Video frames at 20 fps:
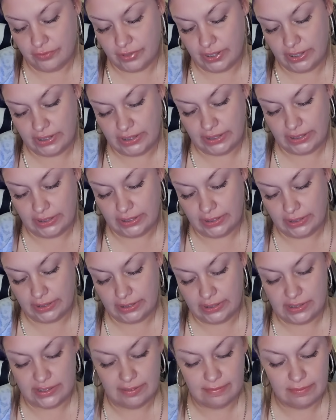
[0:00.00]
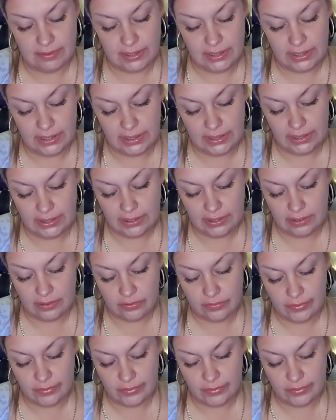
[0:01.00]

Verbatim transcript: threatening, intimidating,